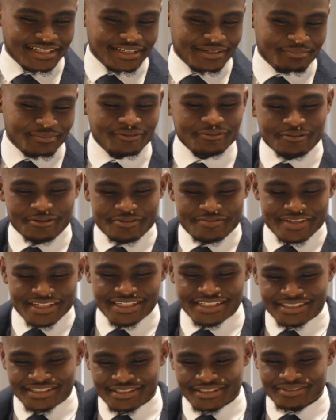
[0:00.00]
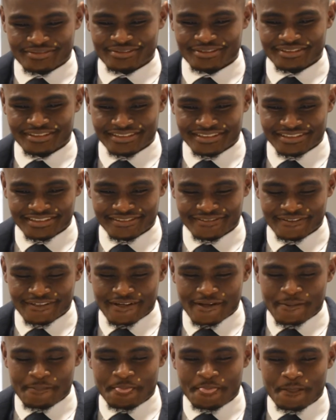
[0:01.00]
before we get into divorce,
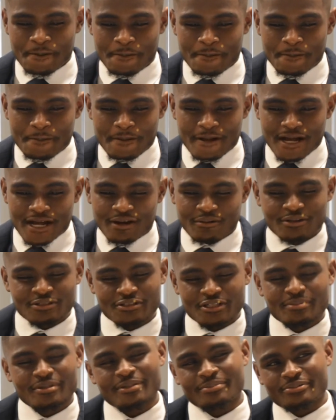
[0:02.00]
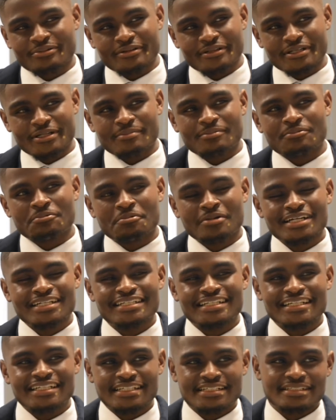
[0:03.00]
I want to talk about a prenup. What
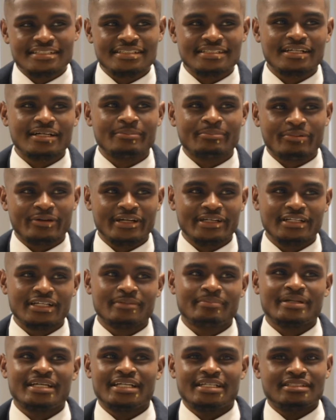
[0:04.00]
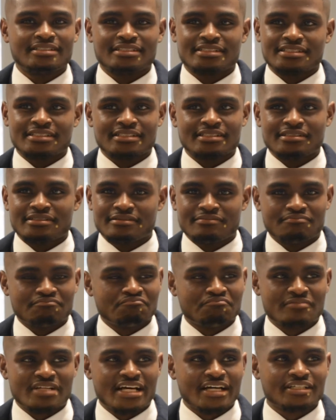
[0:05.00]
is a prenup and just
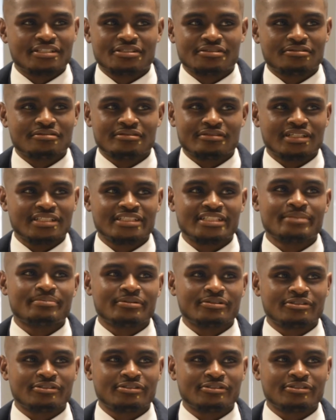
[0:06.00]
a simple